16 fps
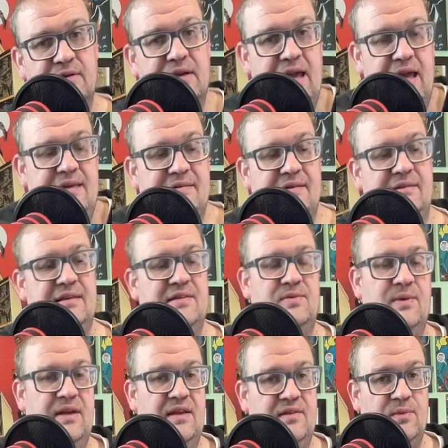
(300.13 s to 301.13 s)
case on this
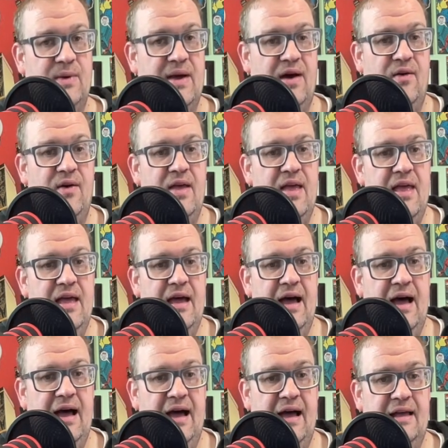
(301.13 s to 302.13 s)
one as well.
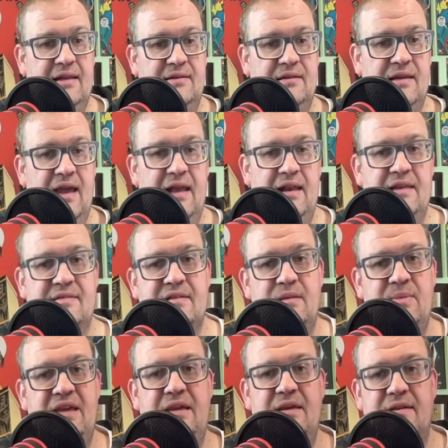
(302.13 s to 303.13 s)
And it's going
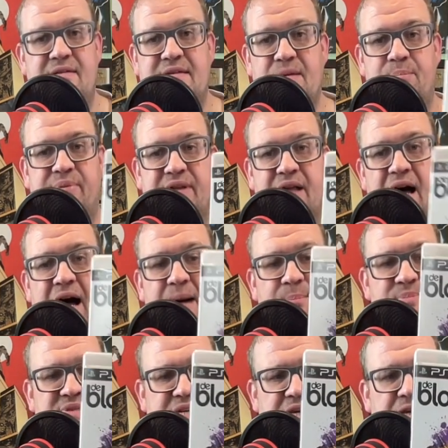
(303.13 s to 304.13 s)
to be the
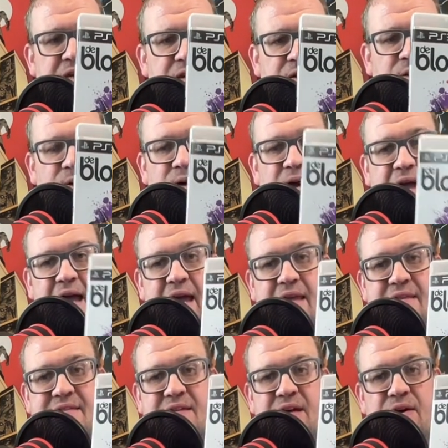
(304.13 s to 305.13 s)
Blob 2.
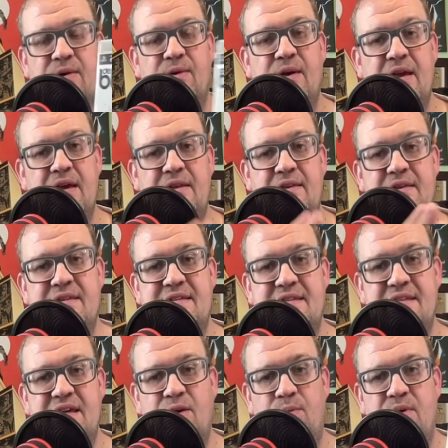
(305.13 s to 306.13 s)
And so this
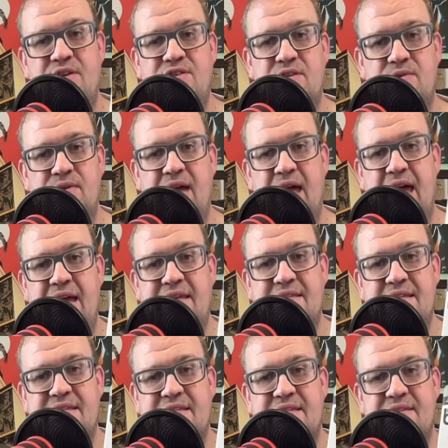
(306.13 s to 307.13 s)
is the original case.
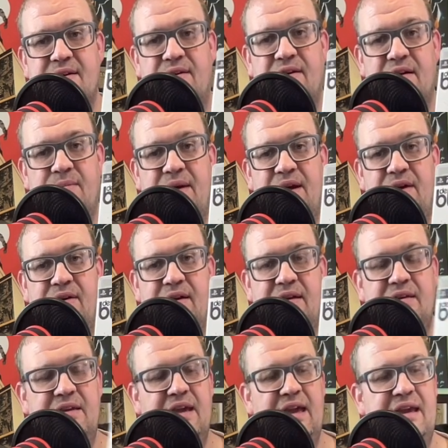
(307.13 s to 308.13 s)
This is our
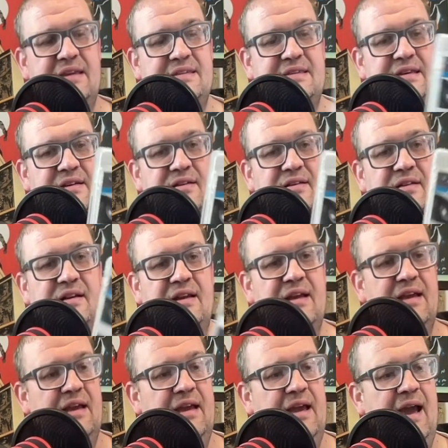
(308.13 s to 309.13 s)
American case here,
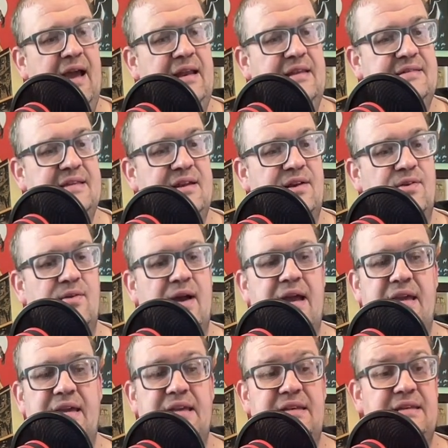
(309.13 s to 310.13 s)
and it's in
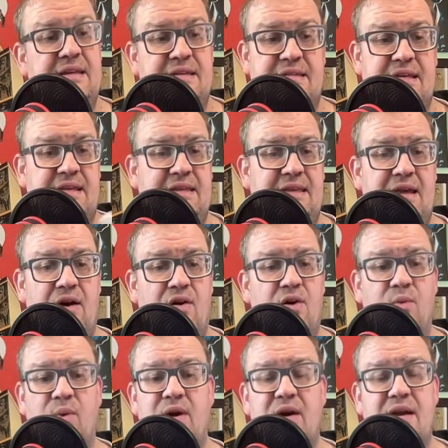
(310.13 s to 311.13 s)
great condition. The
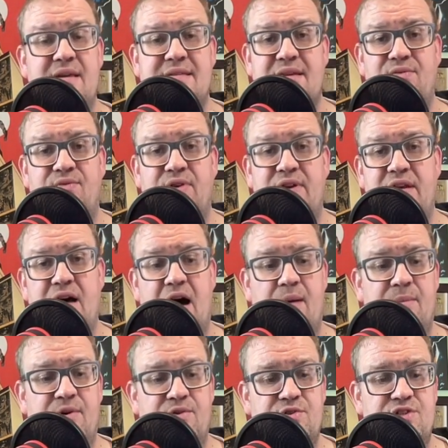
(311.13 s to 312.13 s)
artwork is in
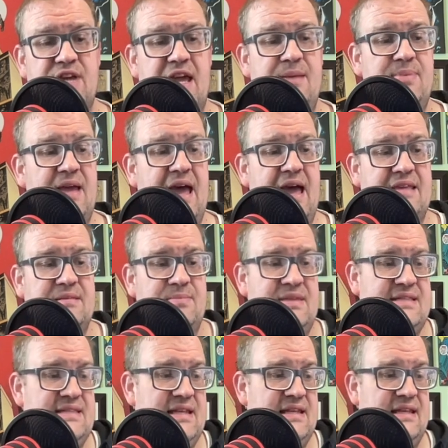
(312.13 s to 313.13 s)
phenomenal shape. It hasn't
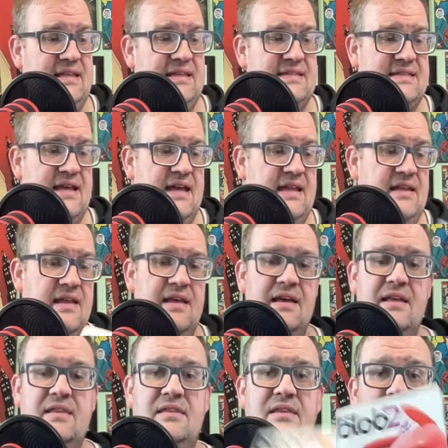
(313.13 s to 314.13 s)
been sitting in the sun.
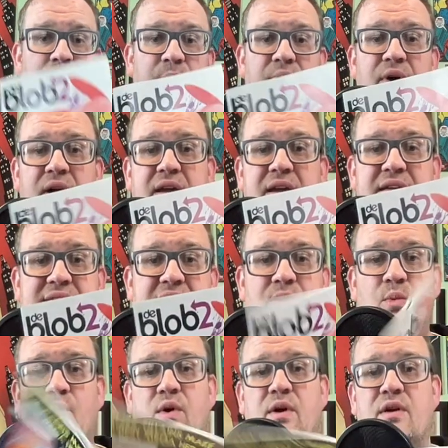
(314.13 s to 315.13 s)
The book is
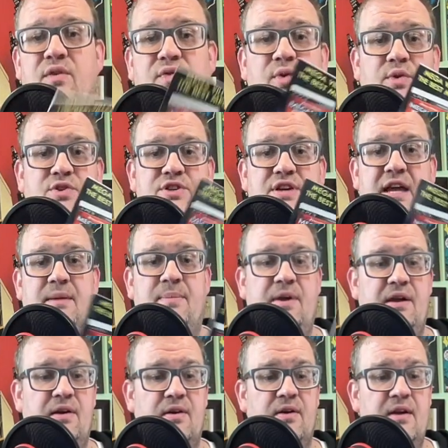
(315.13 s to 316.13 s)
in wonderful shape
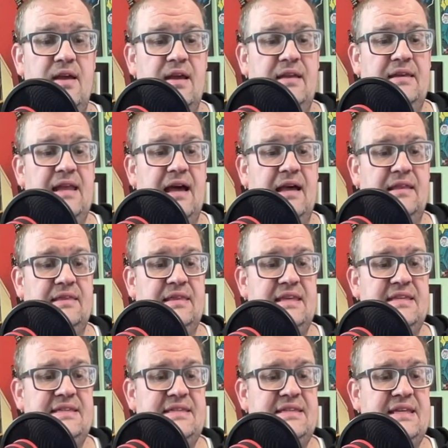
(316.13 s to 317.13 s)
here. Now,
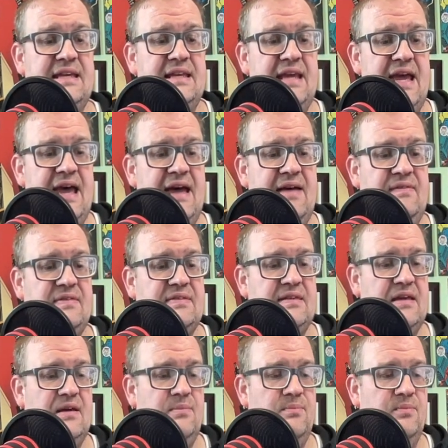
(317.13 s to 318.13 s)
this did have
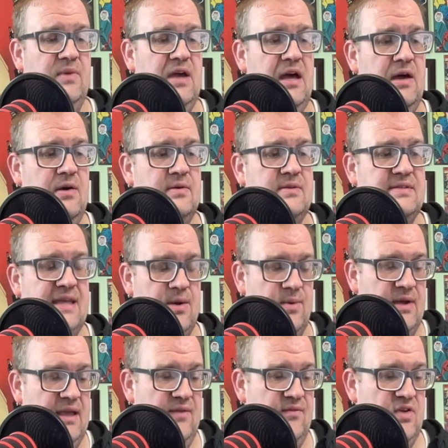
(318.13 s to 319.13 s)
some codes that
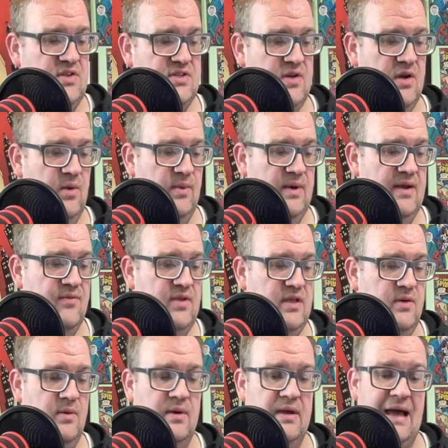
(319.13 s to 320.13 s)
were given to it whenever
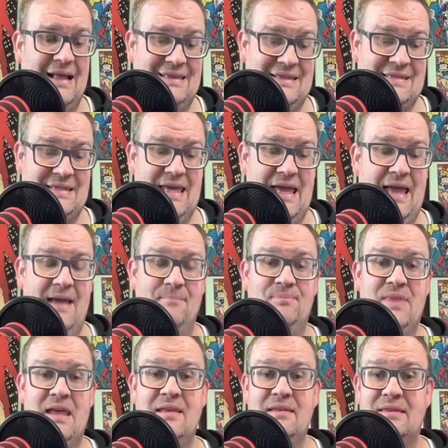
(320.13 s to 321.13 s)
you got this game.
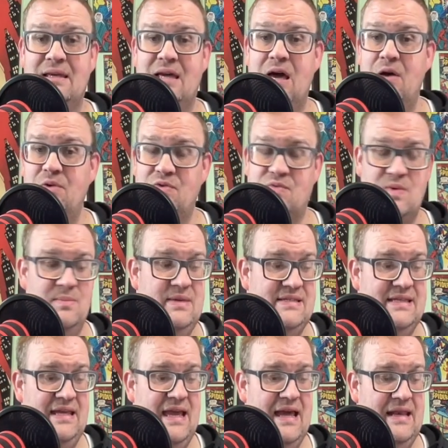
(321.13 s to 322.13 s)
The codes were
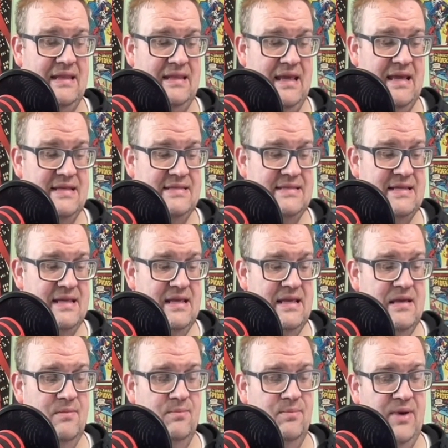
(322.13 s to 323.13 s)
missing out of this,
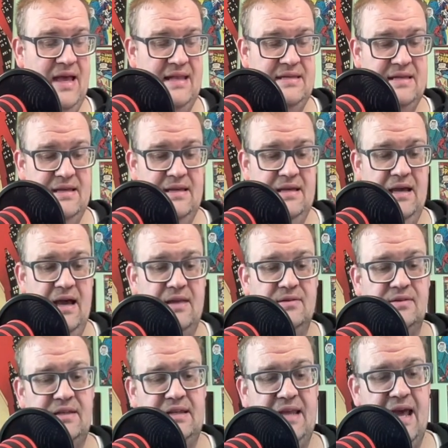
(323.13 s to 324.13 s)
but
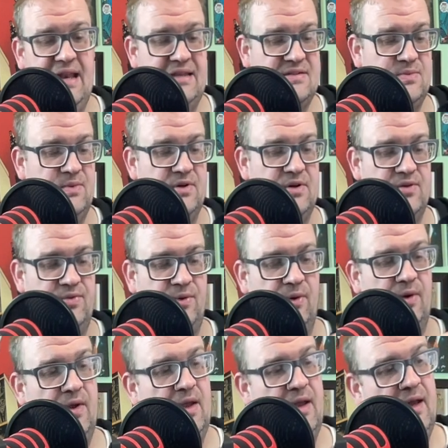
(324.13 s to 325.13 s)
other than that, it's wonderful.